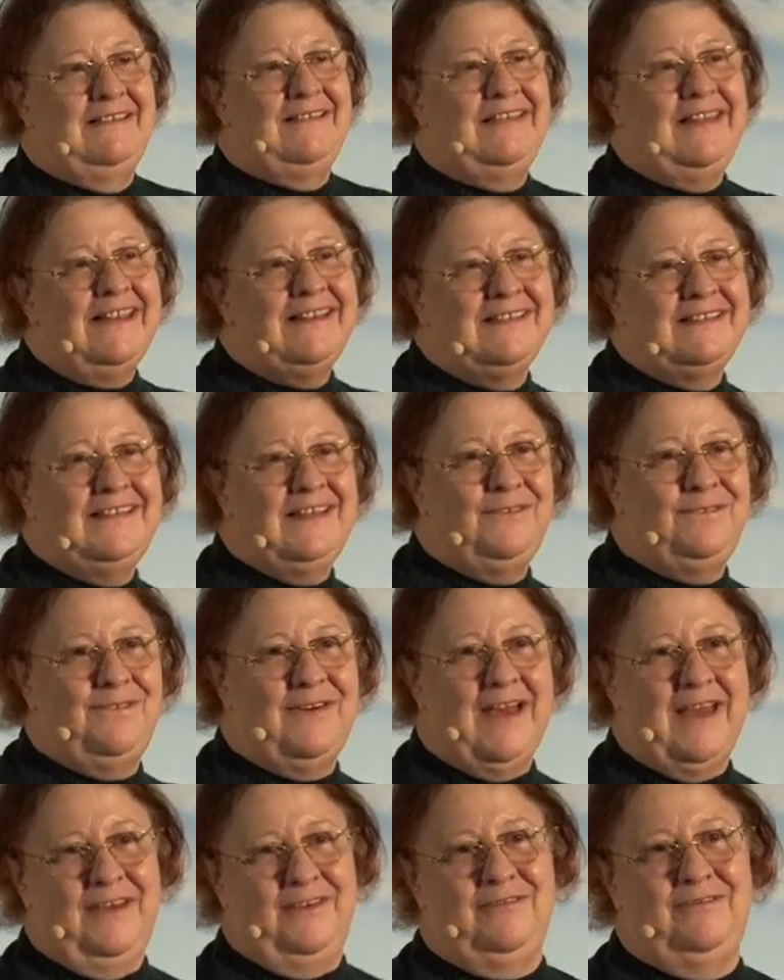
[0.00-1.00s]

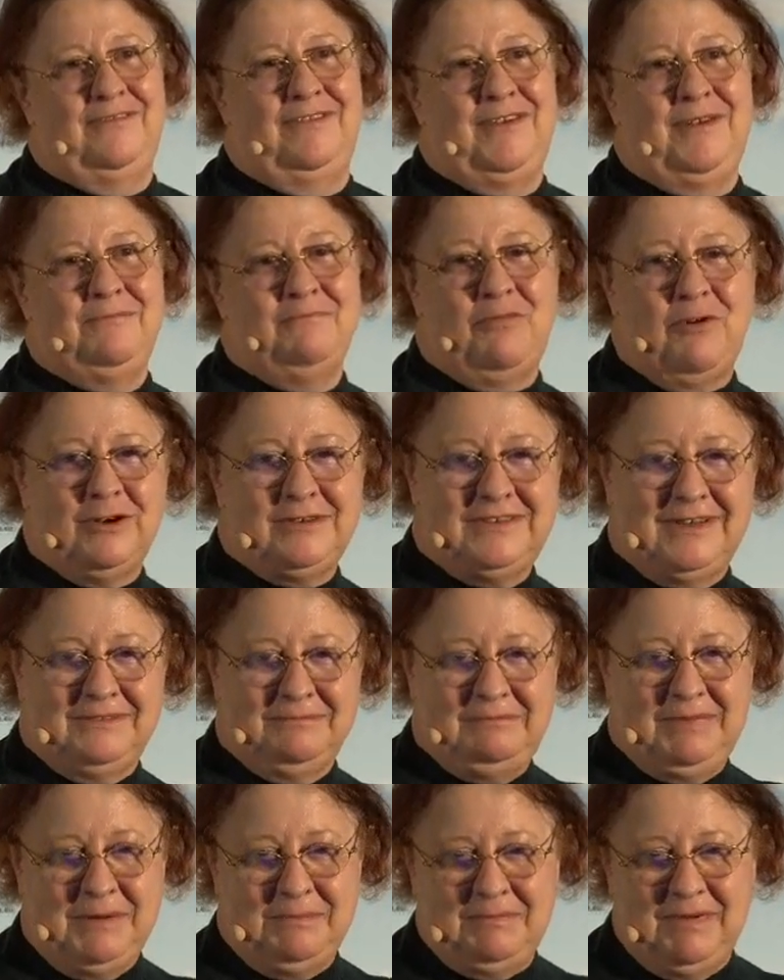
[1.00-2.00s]
65
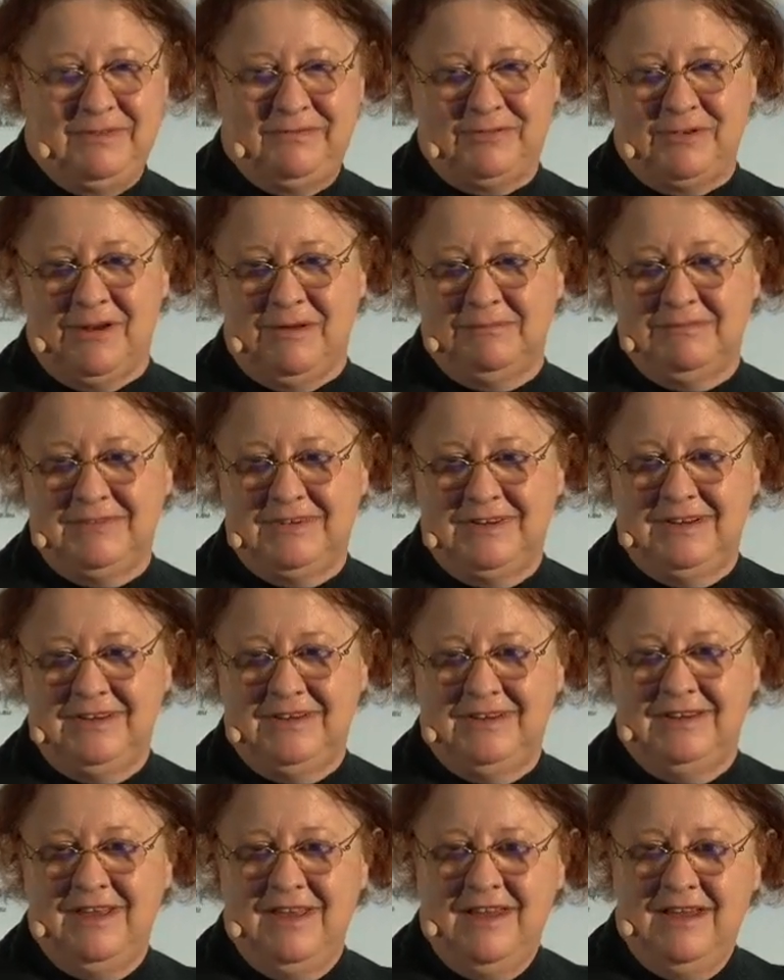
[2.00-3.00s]
important people from
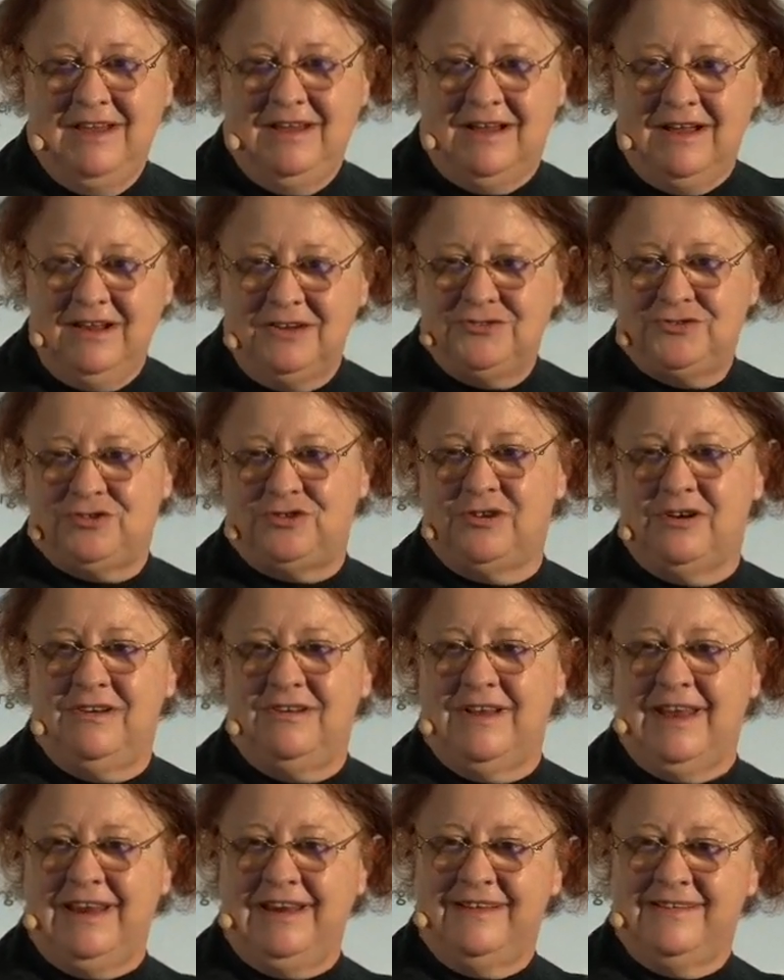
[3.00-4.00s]
the
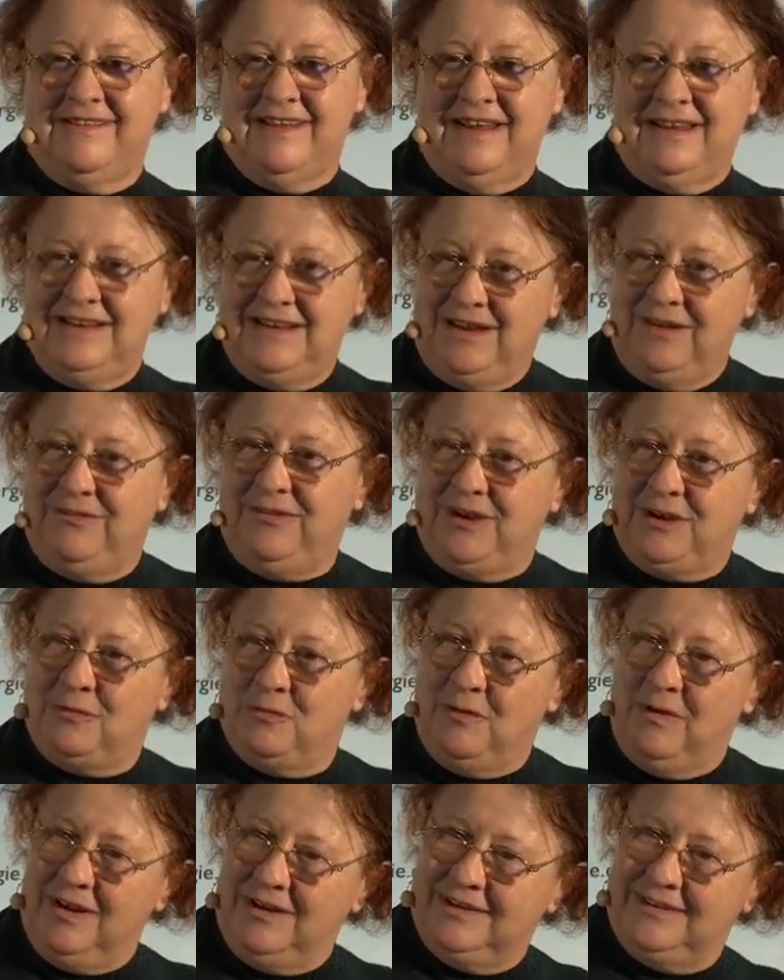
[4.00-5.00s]
cultural and scientific
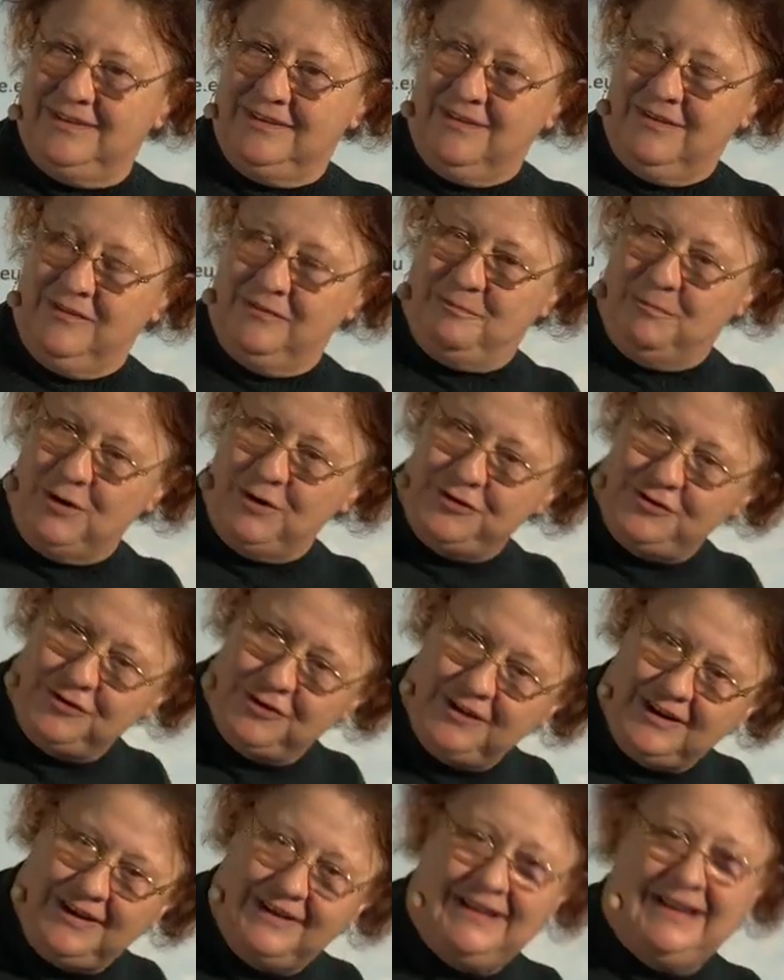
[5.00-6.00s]
world of
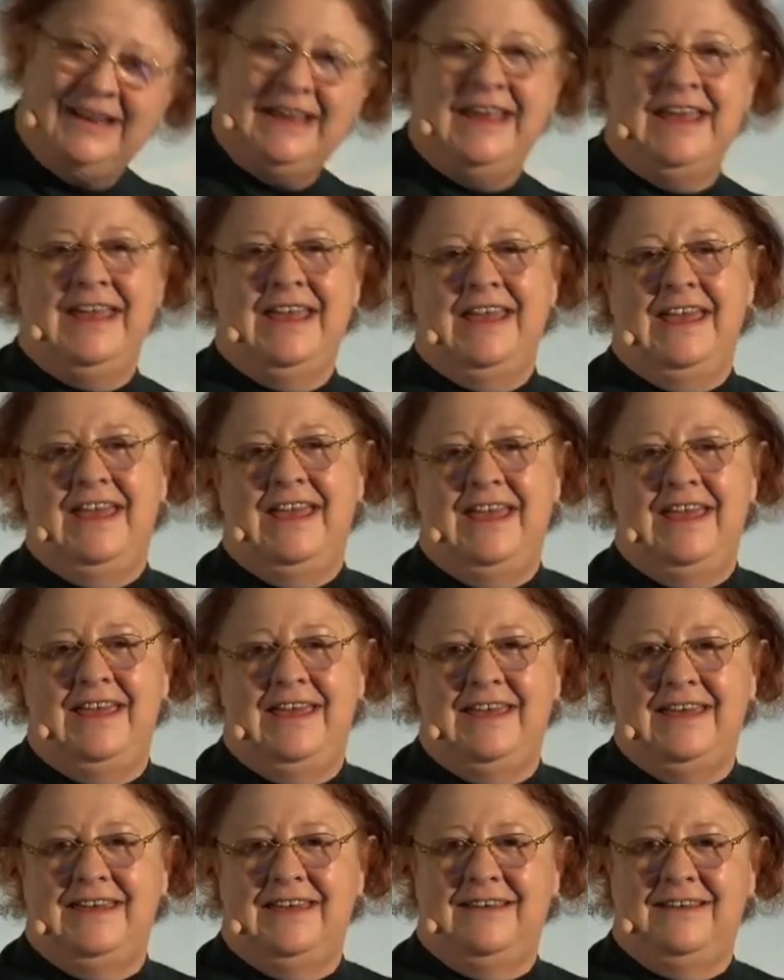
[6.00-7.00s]
Portugal
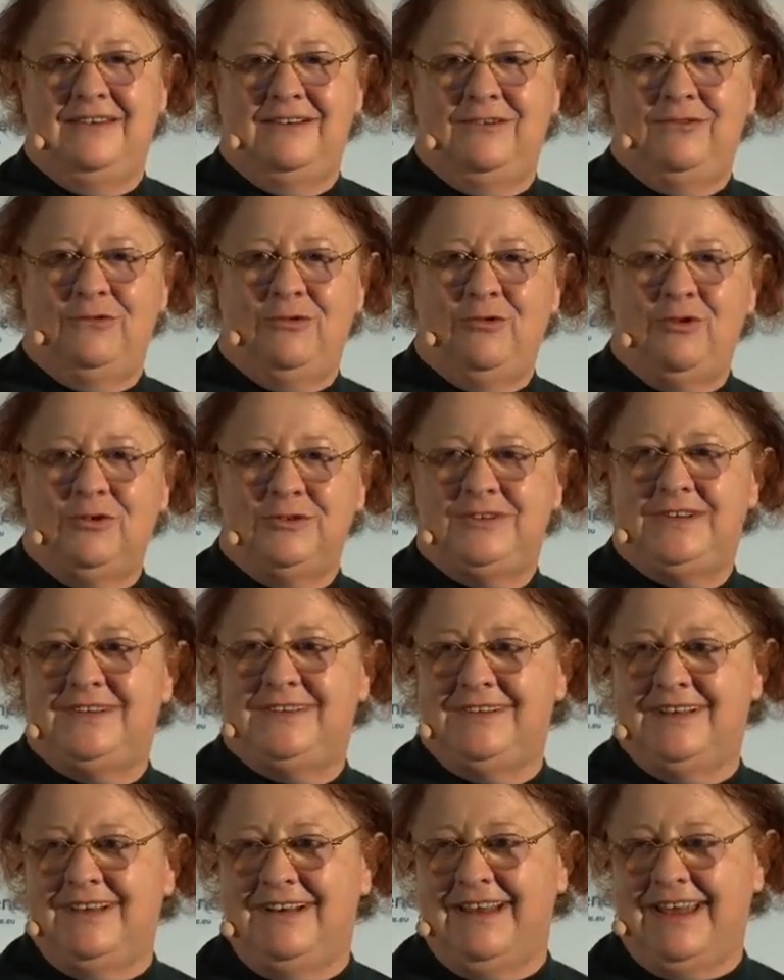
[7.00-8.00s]
uh, wrote
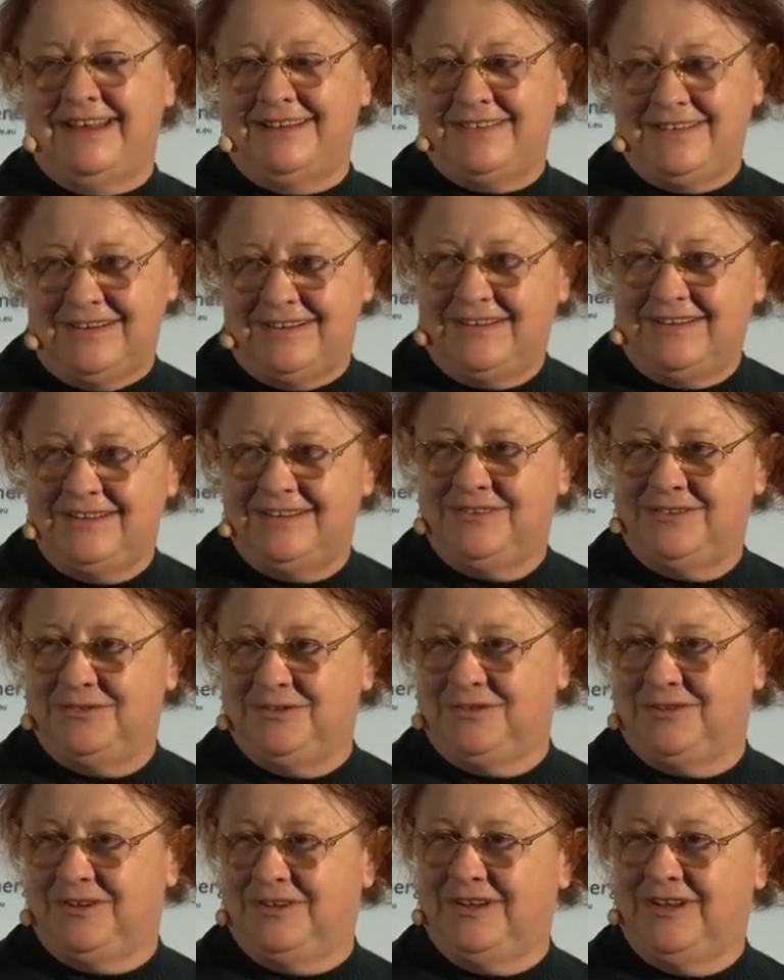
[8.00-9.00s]
a letter
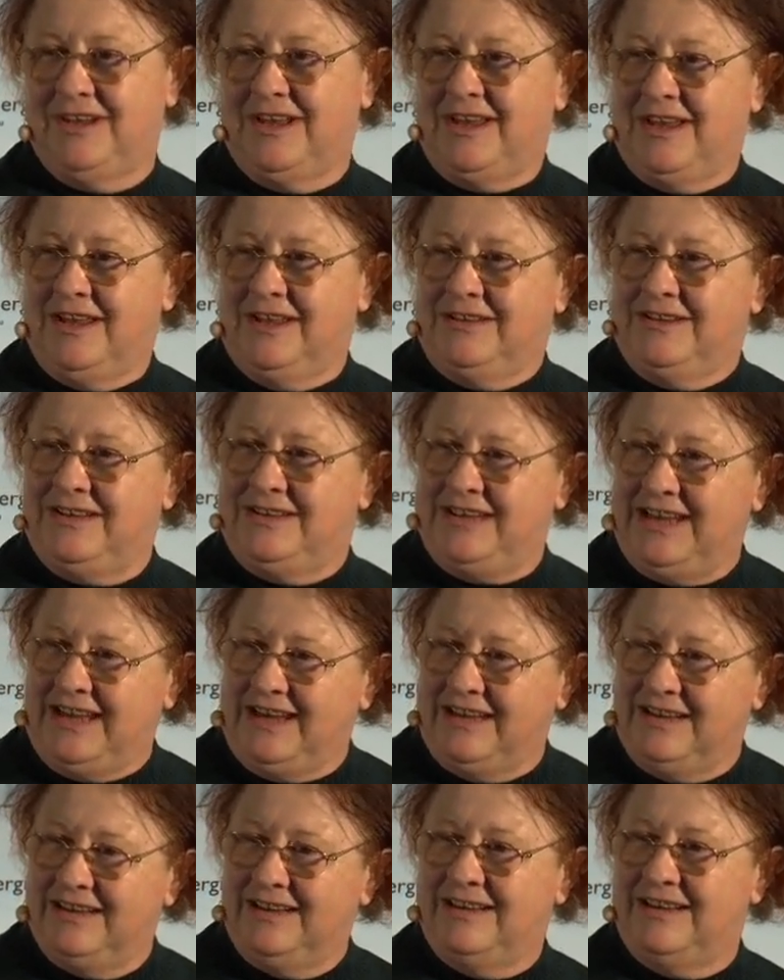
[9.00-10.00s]
to the, the
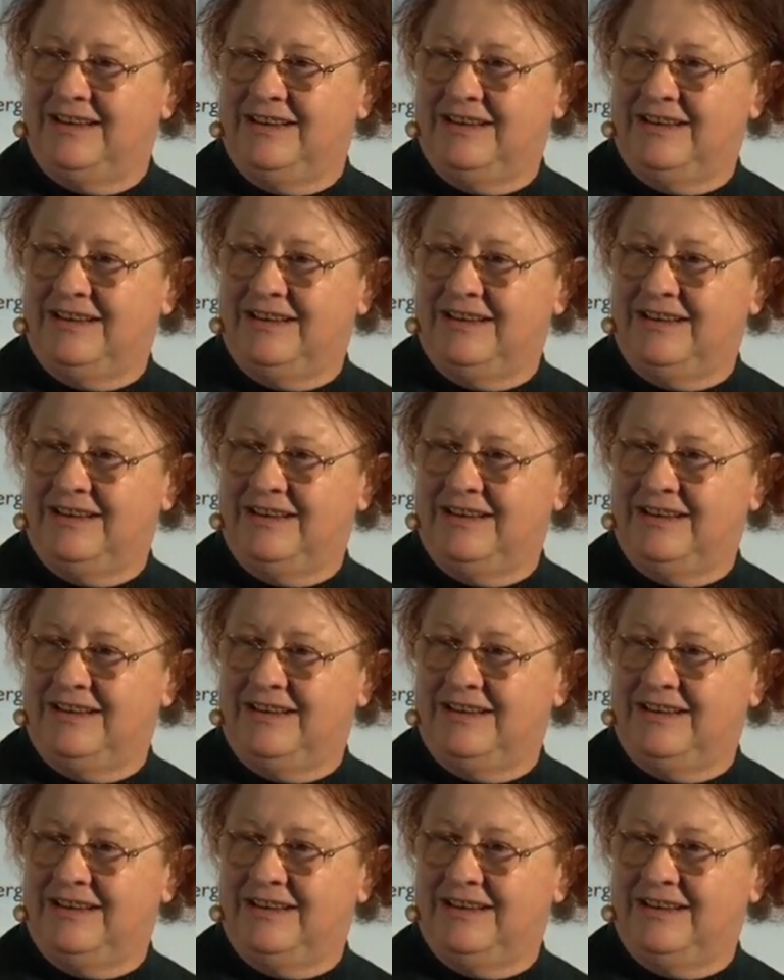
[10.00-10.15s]
dean,